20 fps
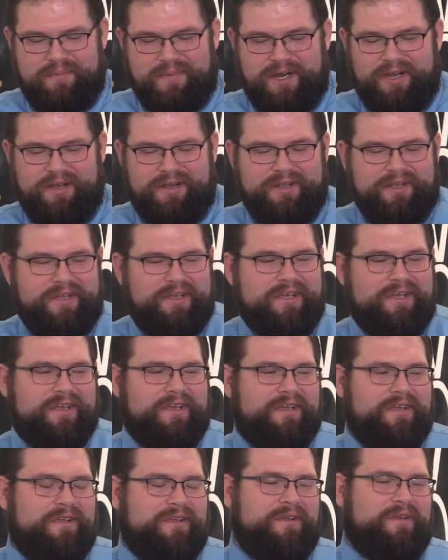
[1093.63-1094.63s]
brother,
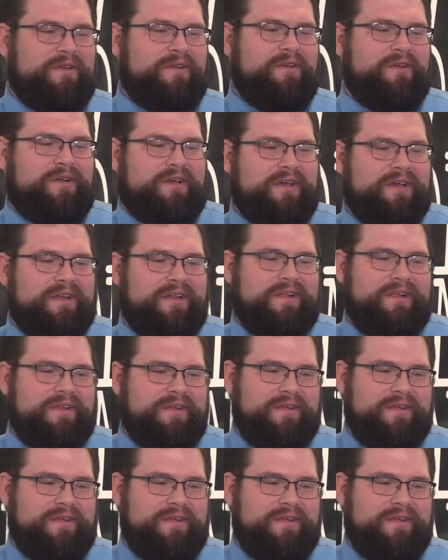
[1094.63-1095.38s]
you, you could.